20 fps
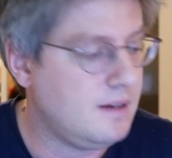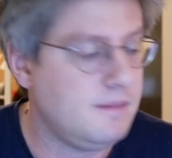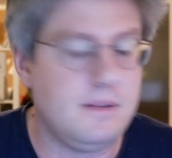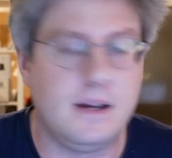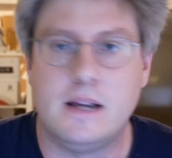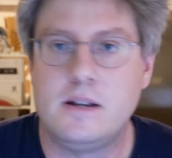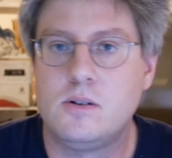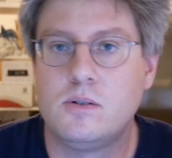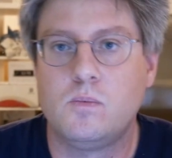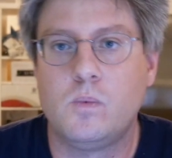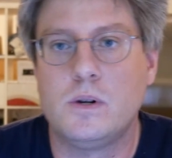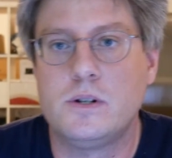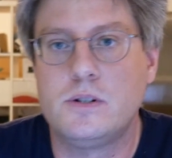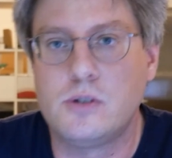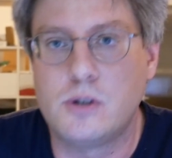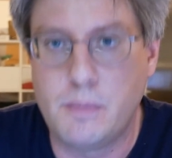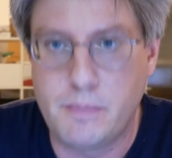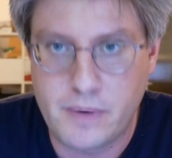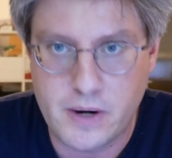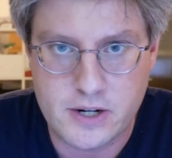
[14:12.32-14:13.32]
I don't want
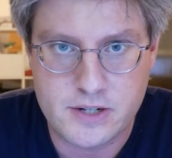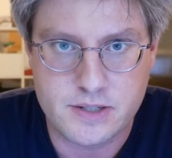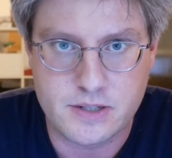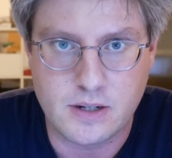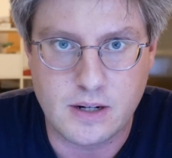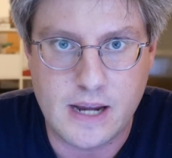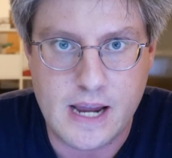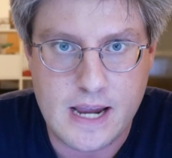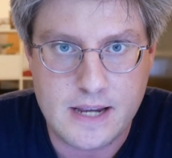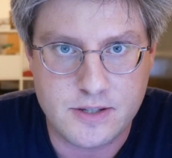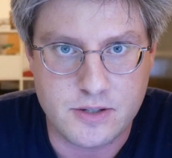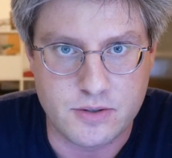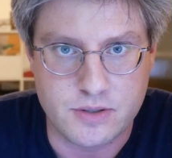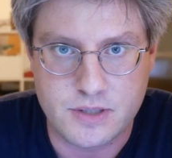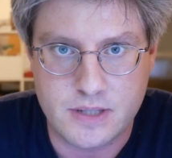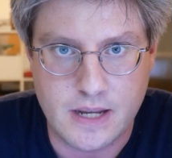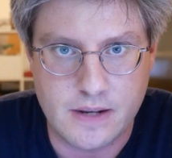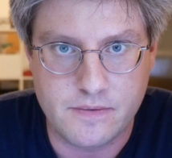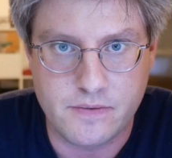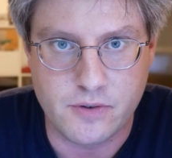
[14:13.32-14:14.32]
to compare the Asus
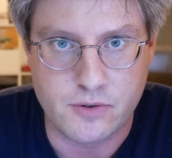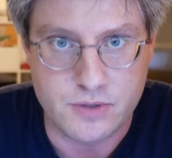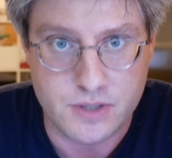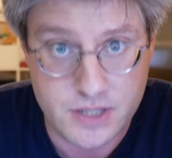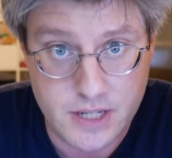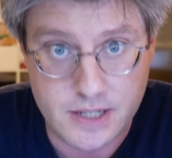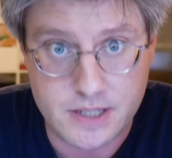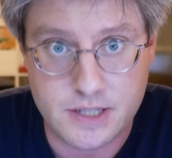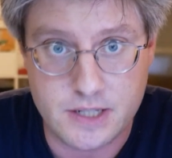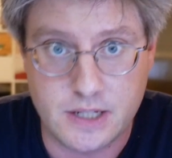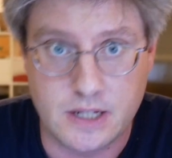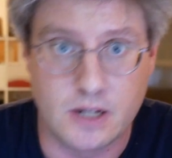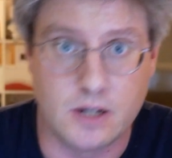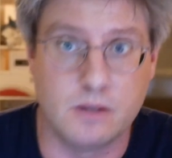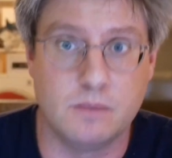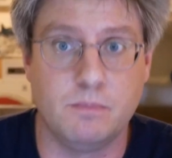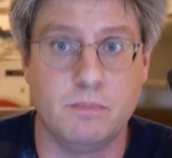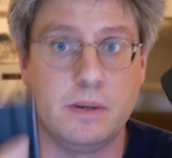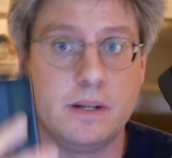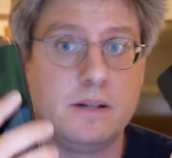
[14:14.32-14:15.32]
Zenfone 6 here,
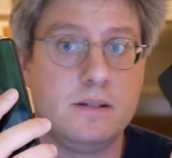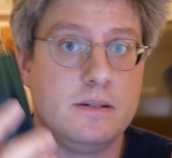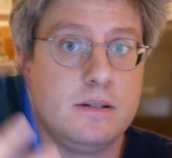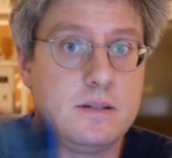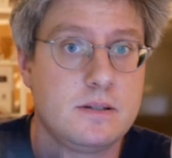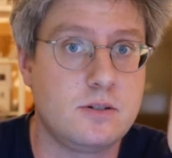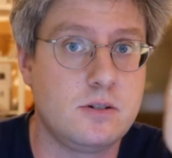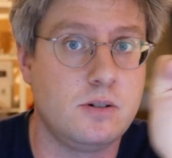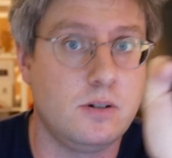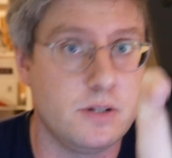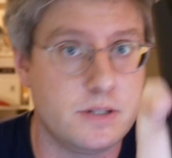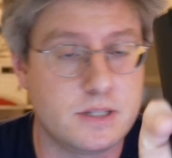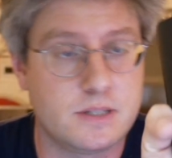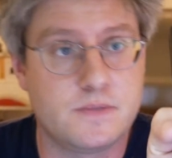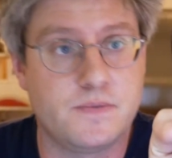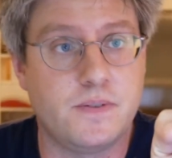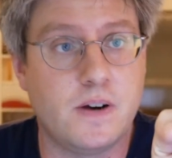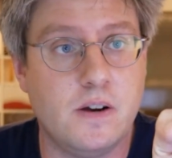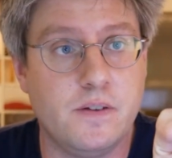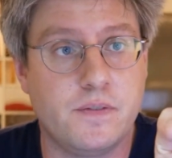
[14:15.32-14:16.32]
but this costs
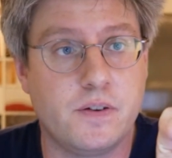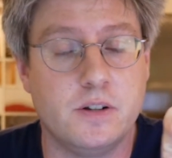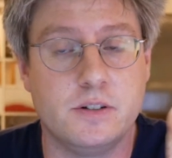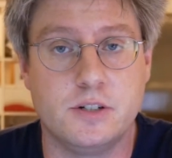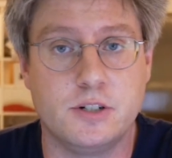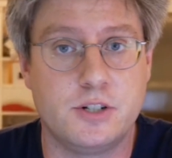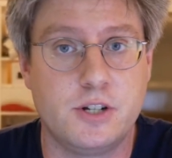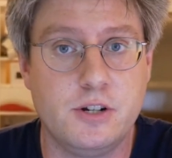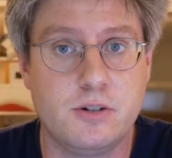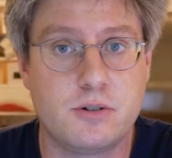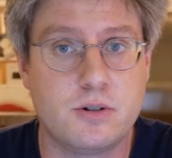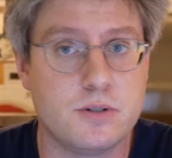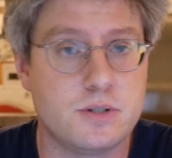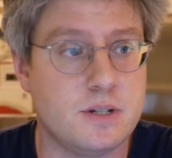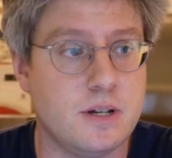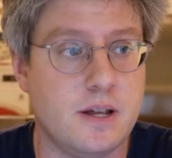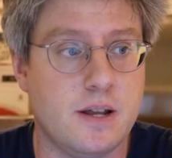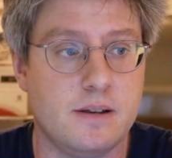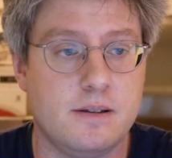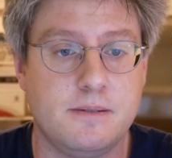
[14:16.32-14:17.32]
500 euros
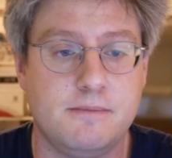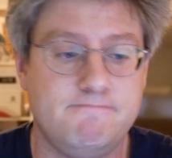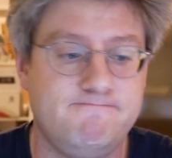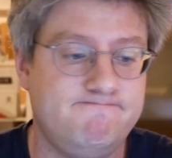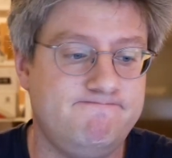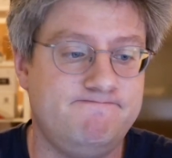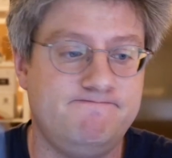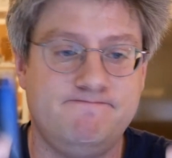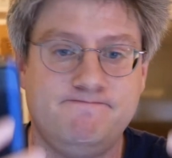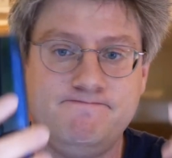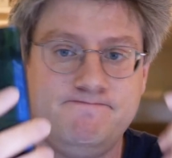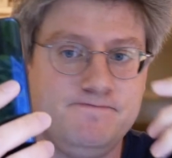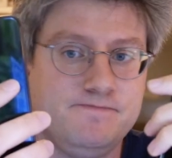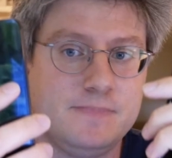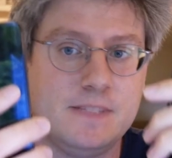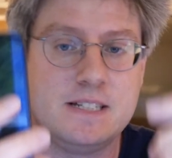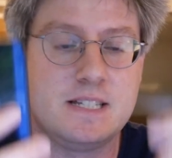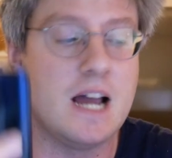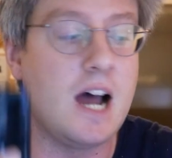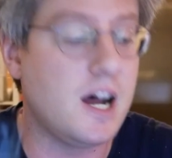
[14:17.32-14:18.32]
and
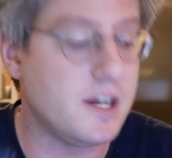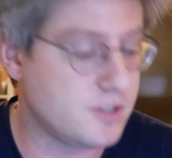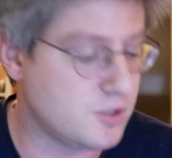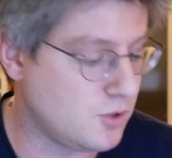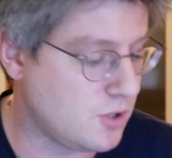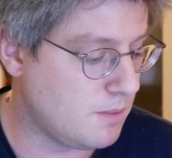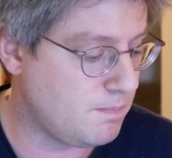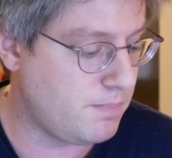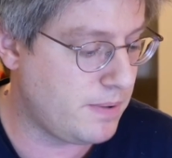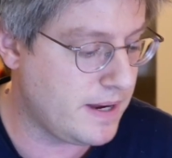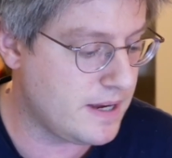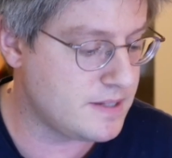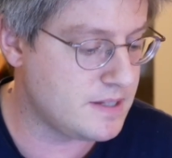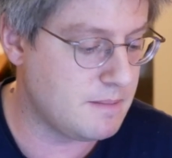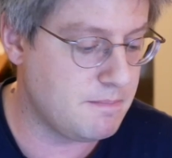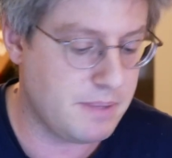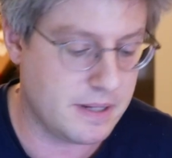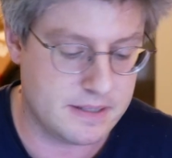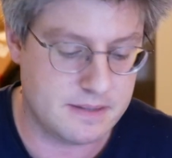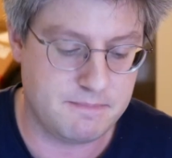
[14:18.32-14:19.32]
it's hard to compare
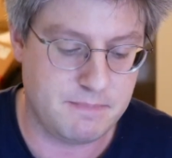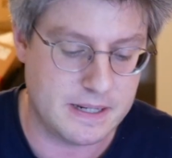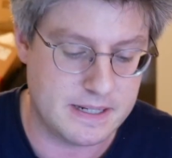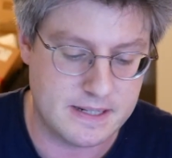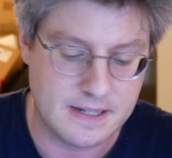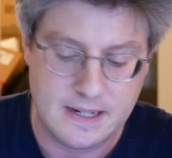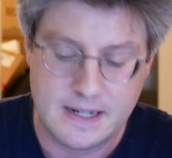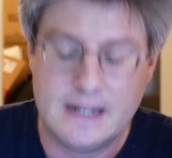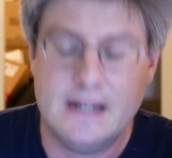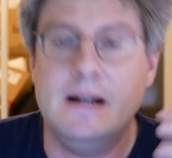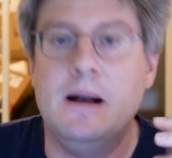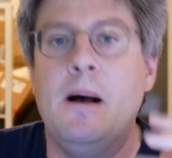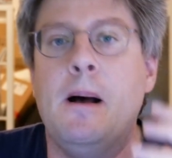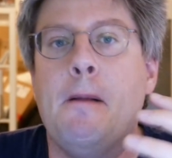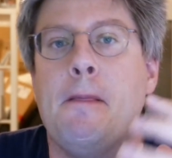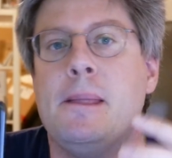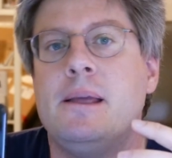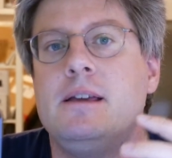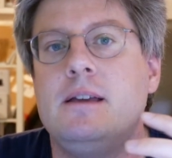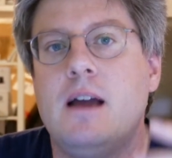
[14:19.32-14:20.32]
them, but
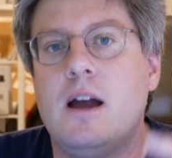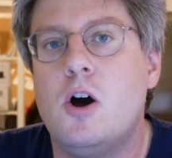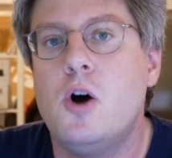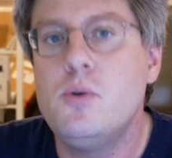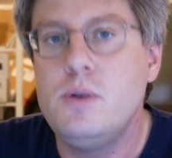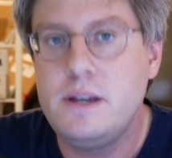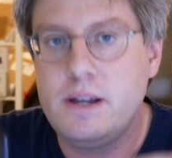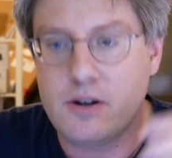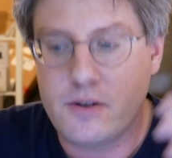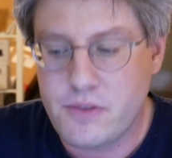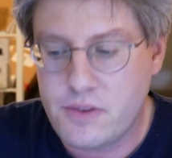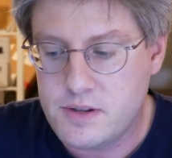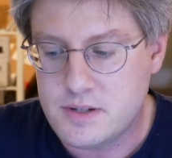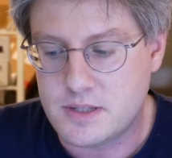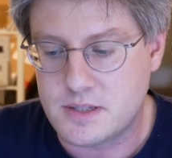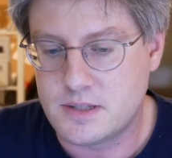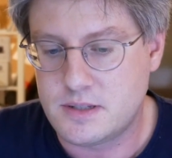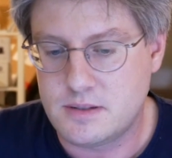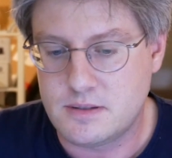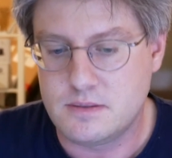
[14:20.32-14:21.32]
only on
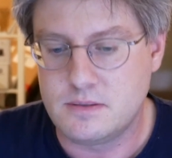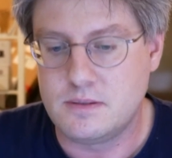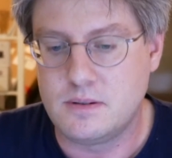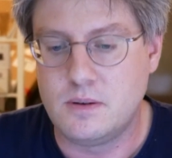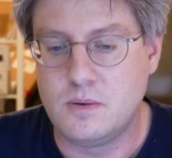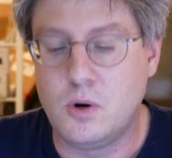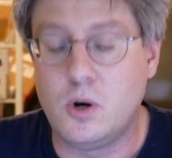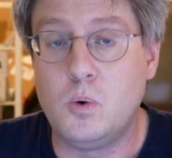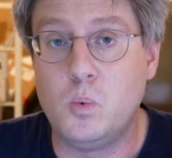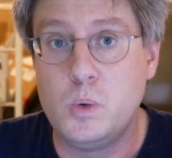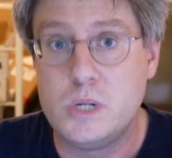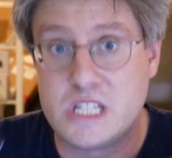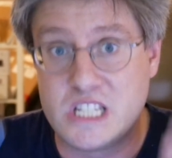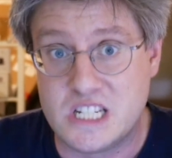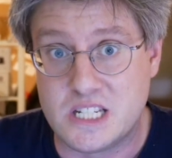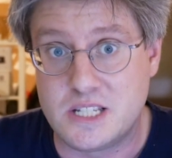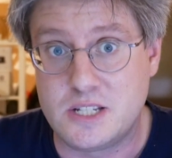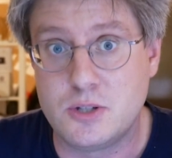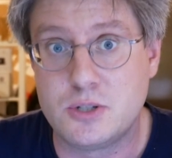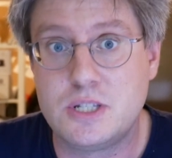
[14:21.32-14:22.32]
this or with
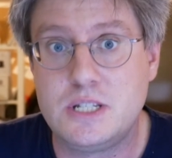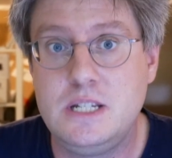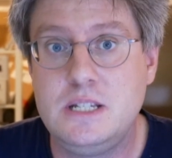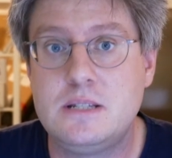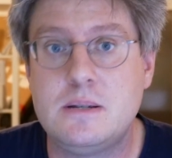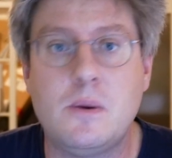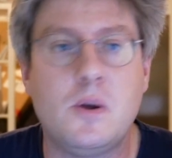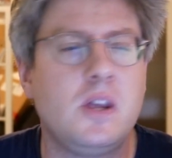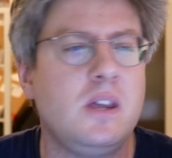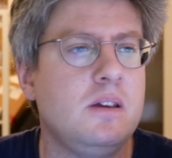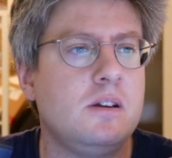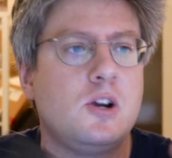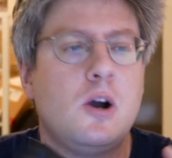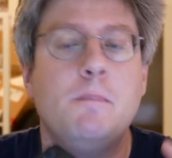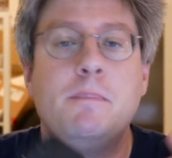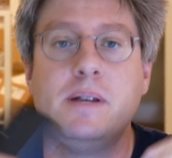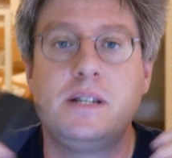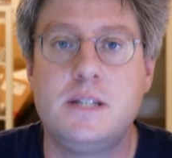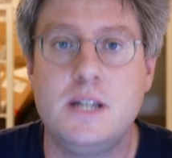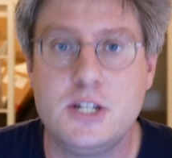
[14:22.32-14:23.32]
this, you see the
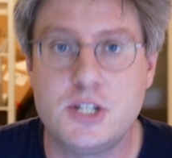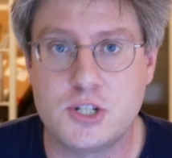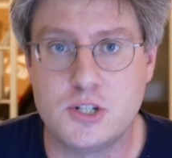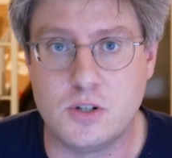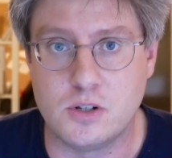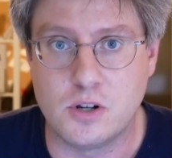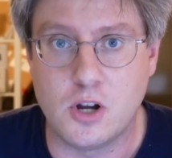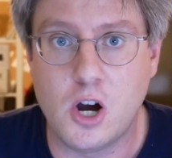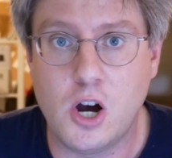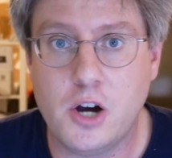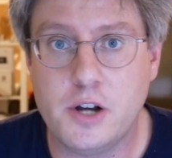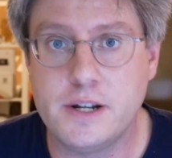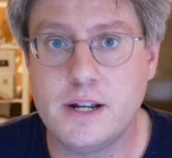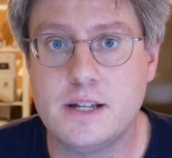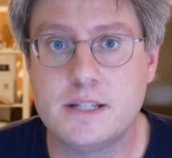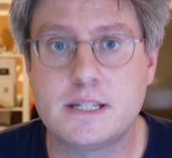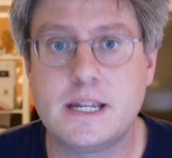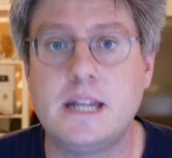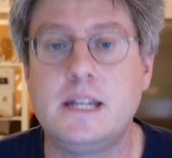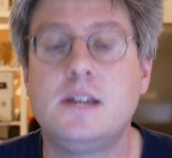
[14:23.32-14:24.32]
competition Honor
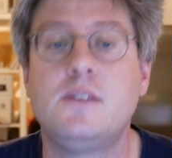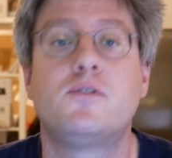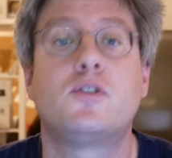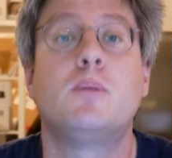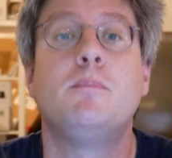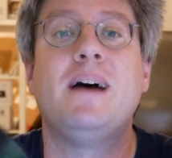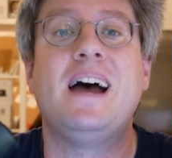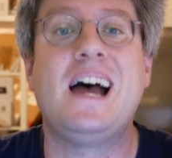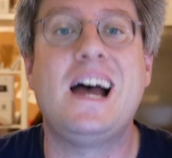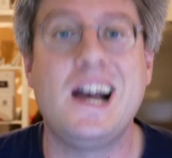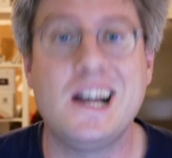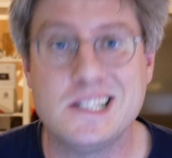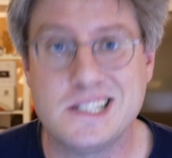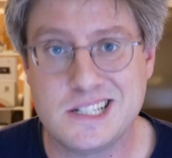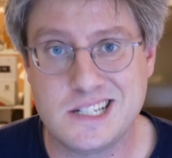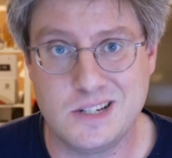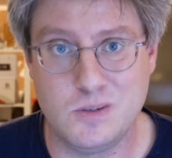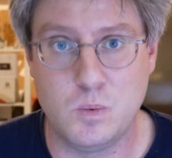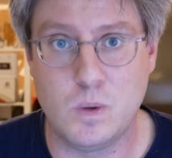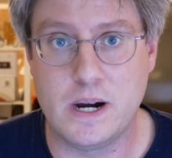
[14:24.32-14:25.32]
is getting from
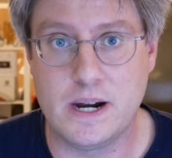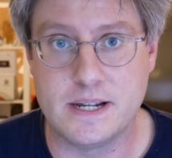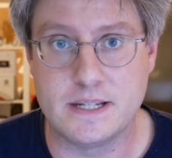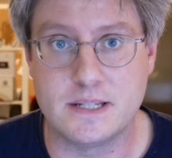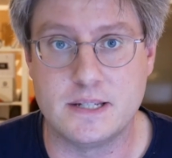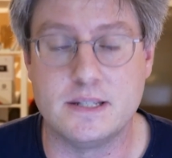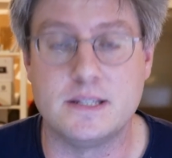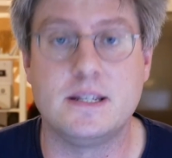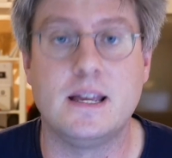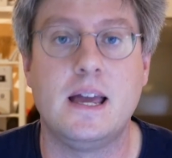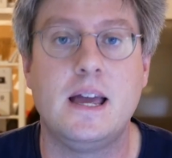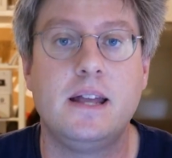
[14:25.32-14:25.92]
other devices.